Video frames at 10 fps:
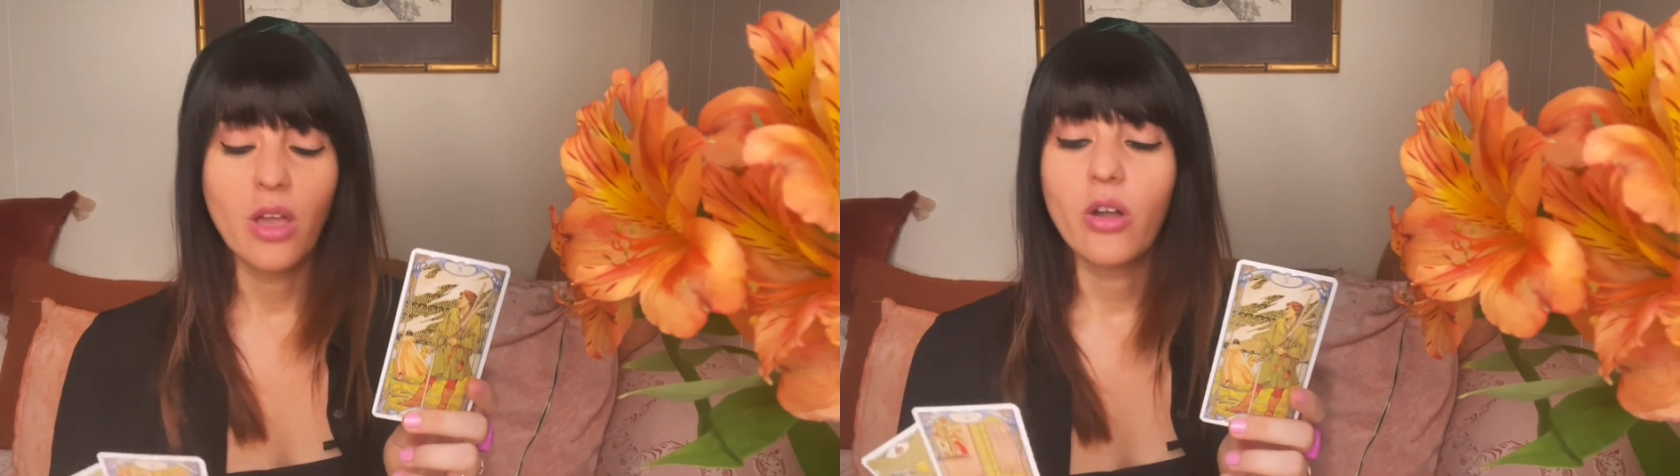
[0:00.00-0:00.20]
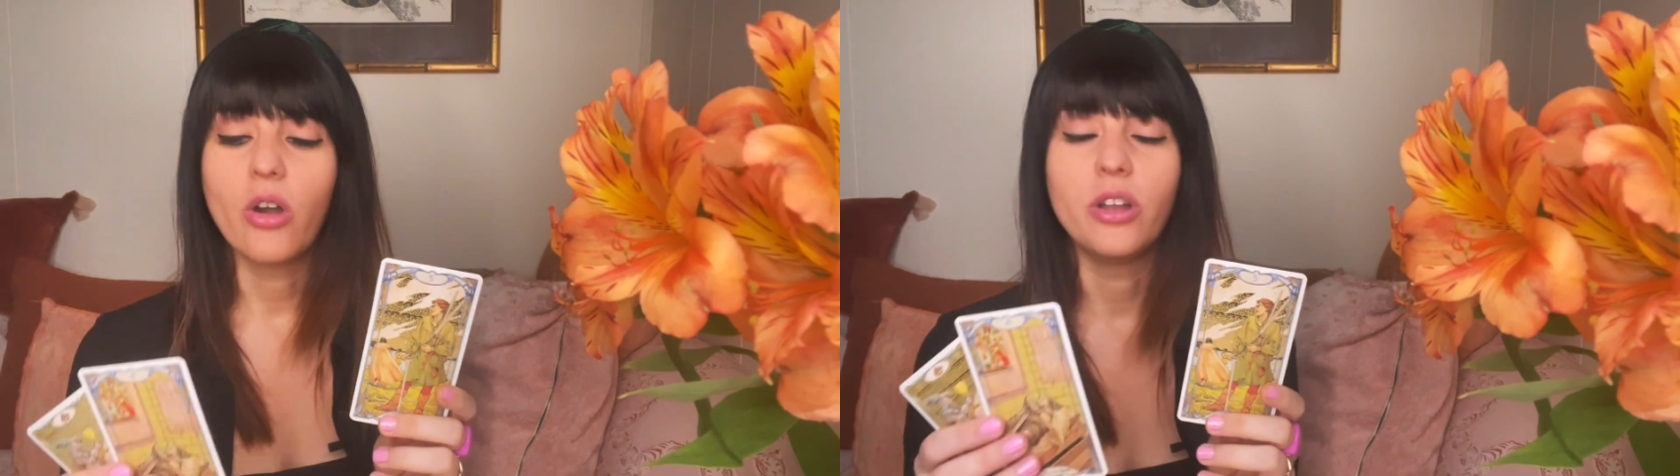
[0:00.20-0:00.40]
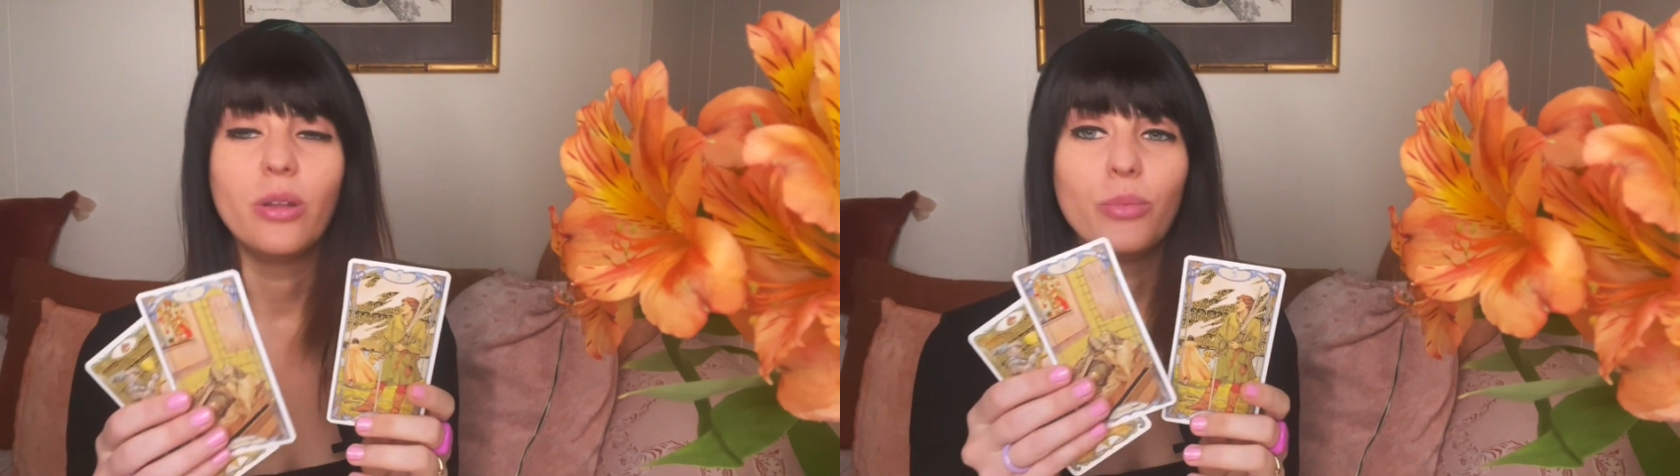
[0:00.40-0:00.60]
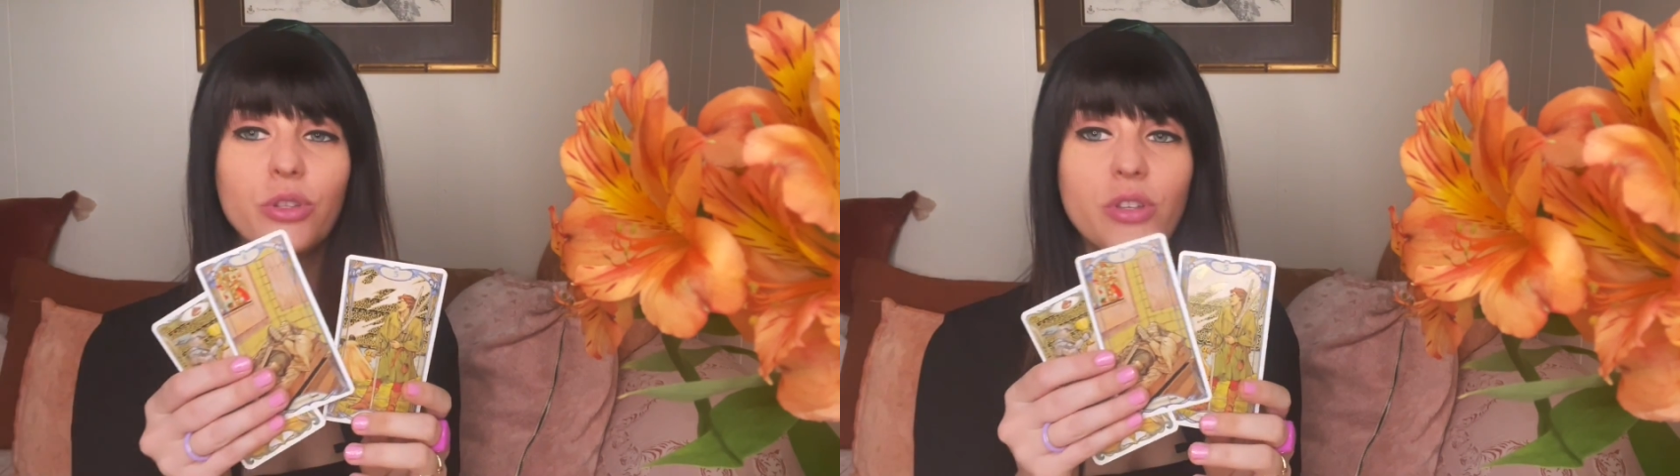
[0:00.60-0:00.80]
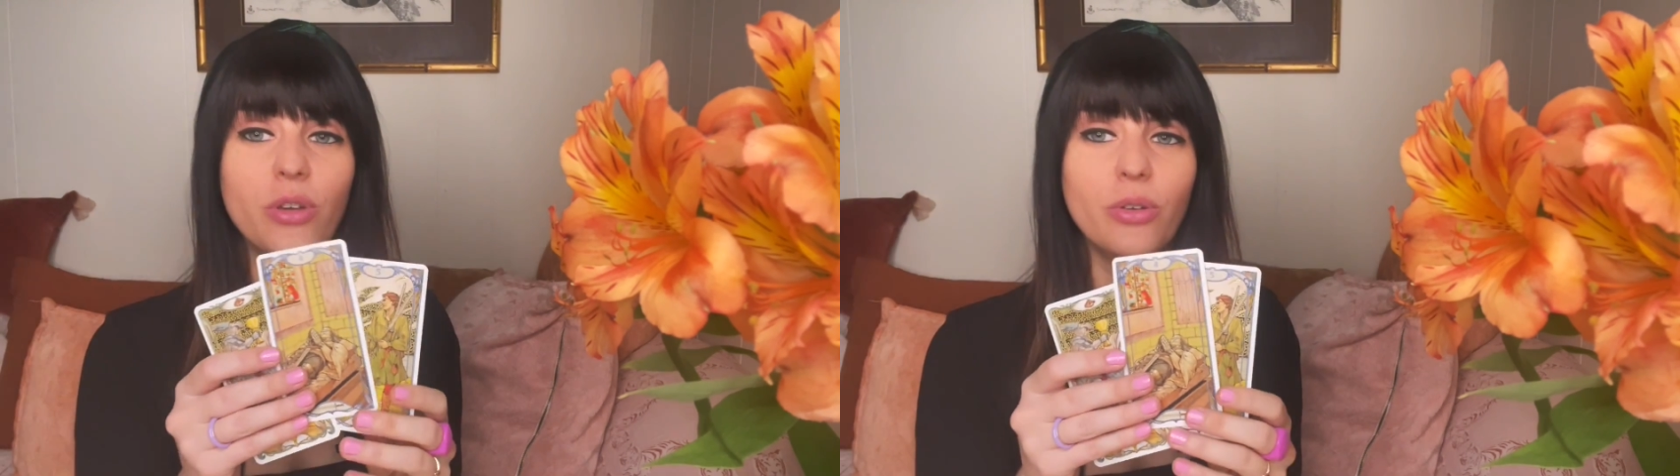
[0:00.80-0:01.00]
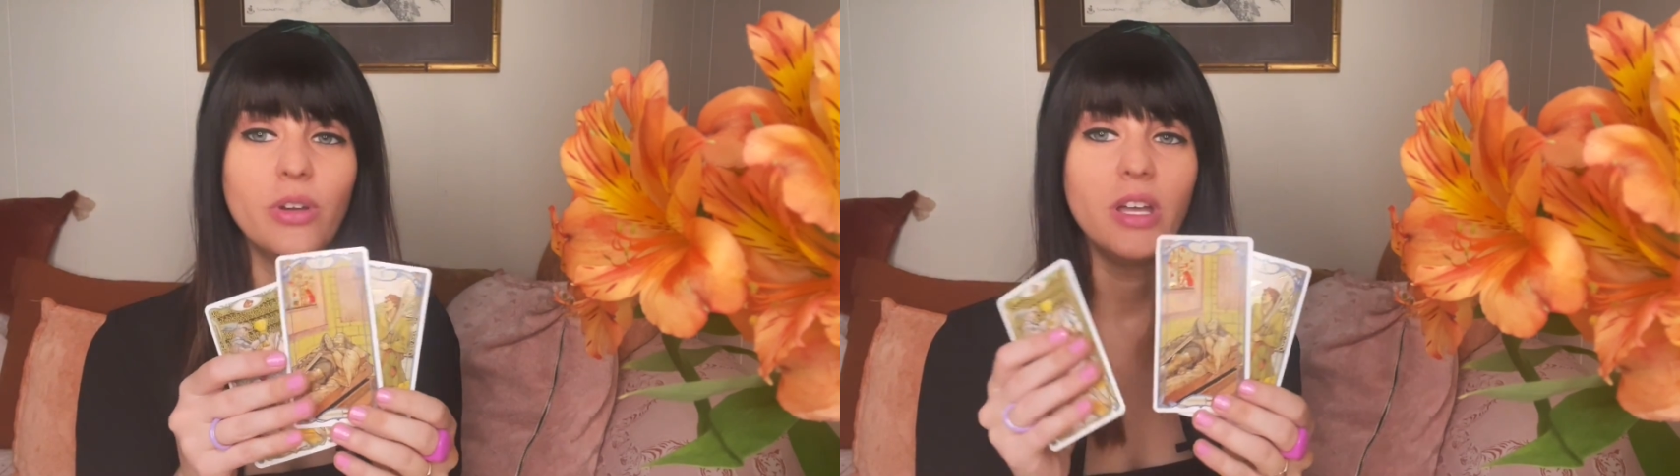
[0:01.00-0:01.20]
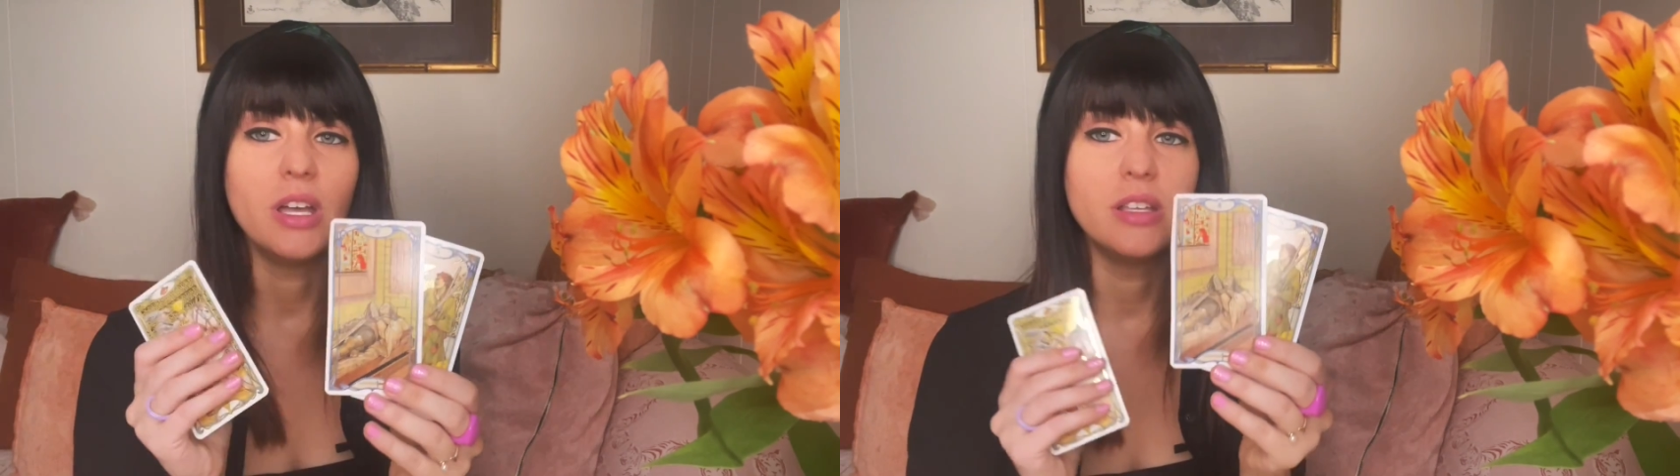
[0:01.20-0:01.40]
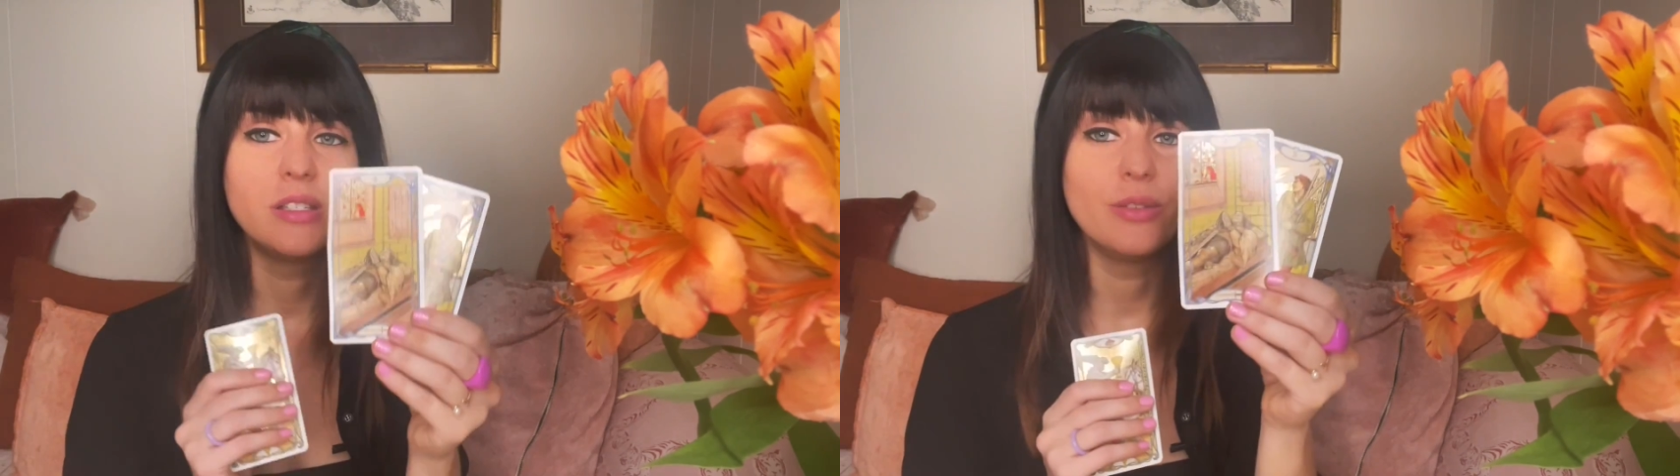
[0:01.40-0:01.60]
Card number 2
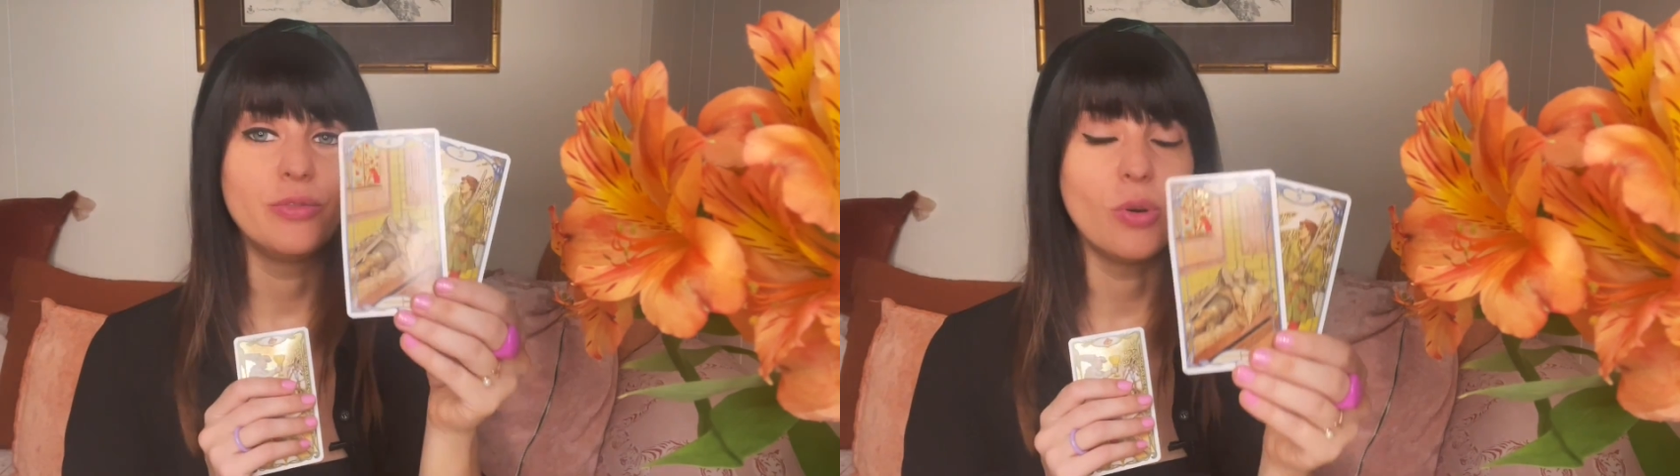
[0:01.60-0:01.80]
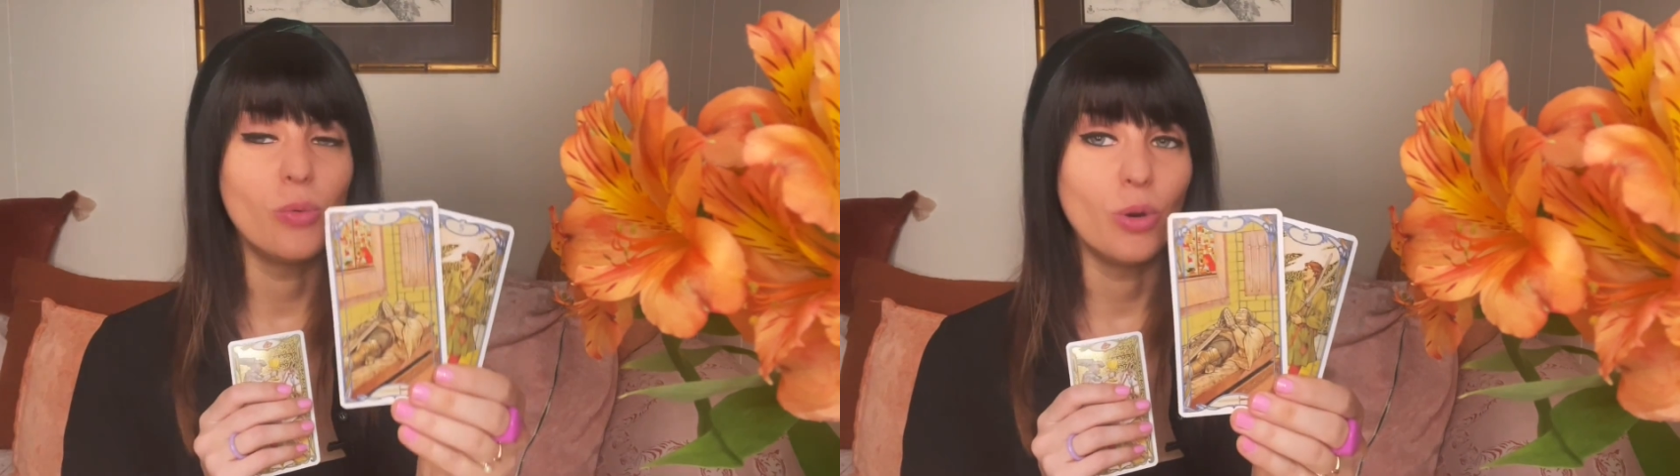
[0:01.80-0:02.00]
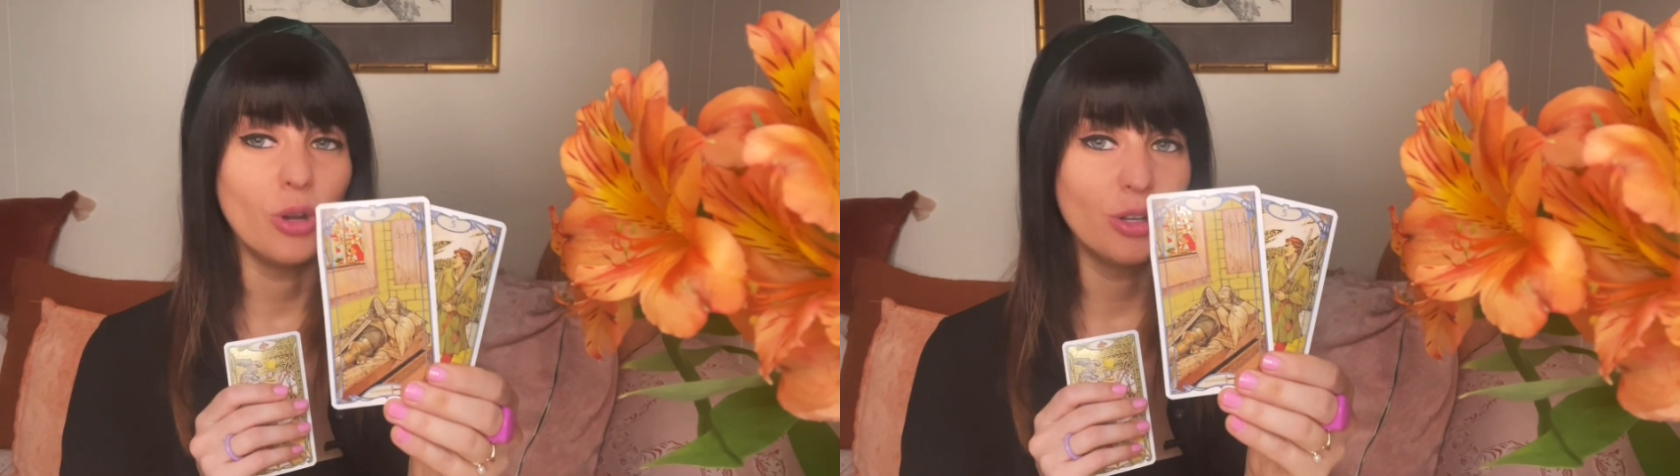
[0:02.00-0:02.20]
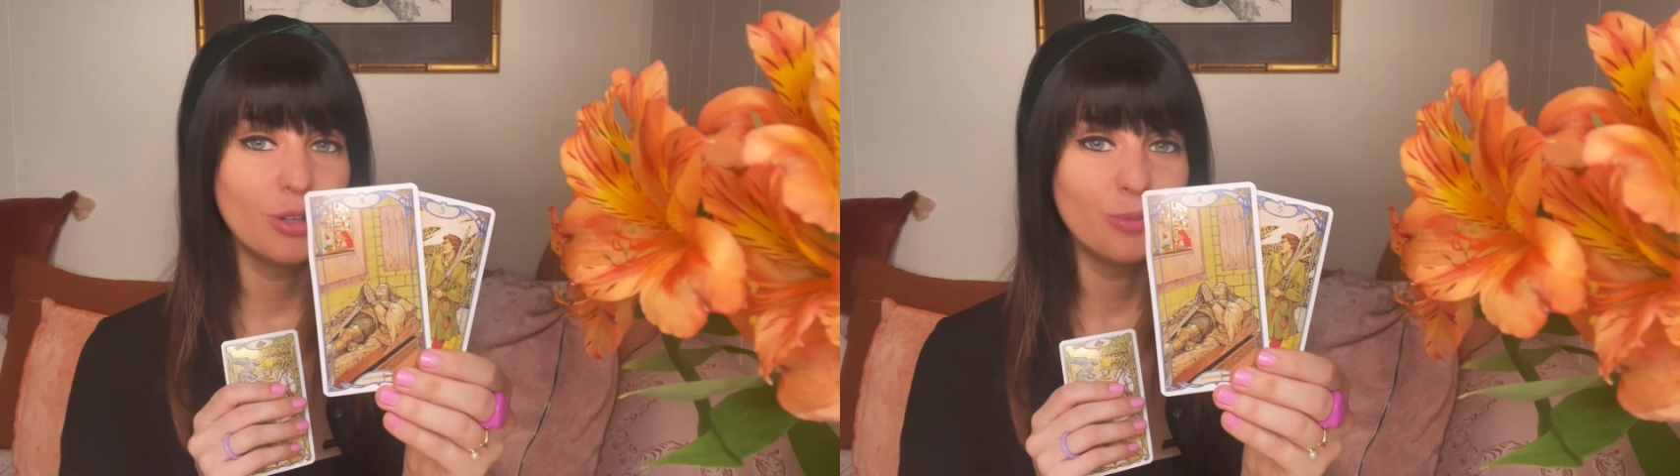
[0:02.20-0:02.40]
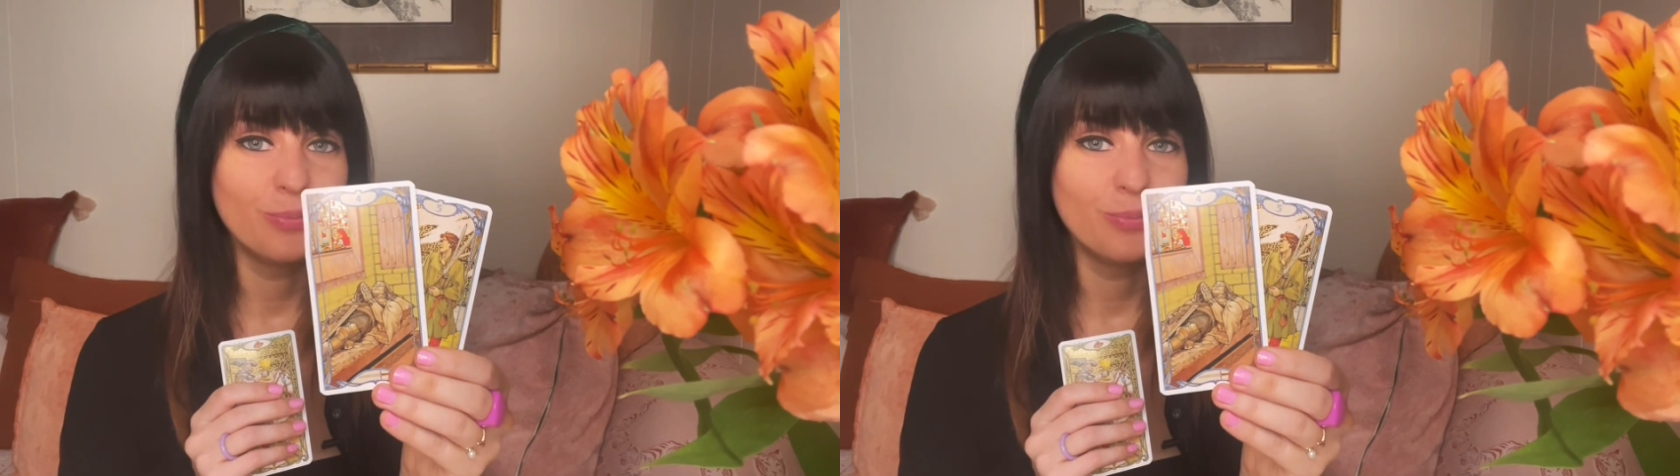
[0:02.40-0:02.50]
is for work.